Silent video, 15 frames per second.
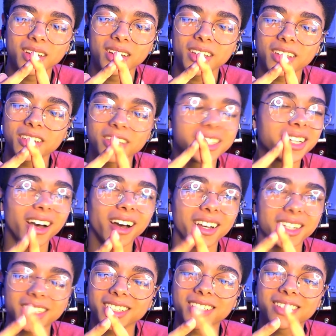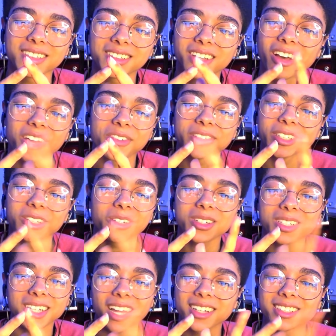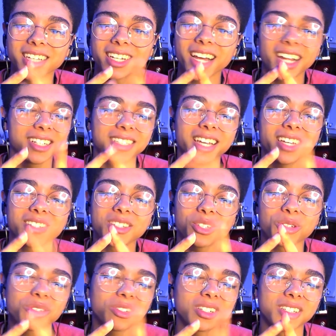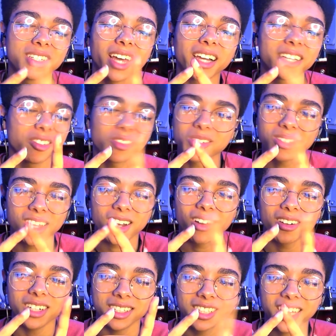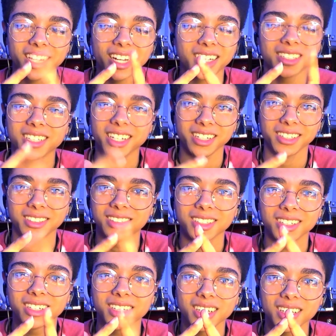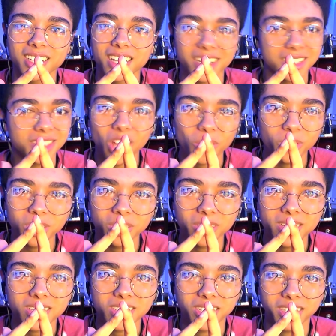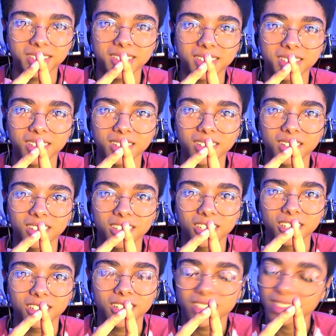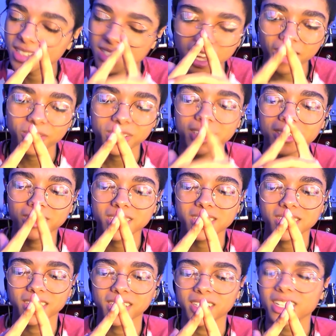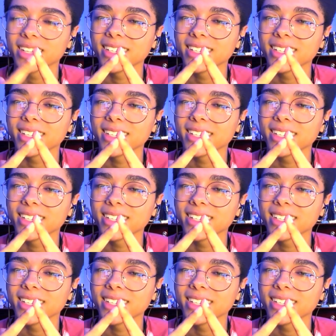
You're not, every girl is not a 10 out of 10, so you shouldn't deny girls that aren't a 10 out of 10. It's not realistic. It's not realistic.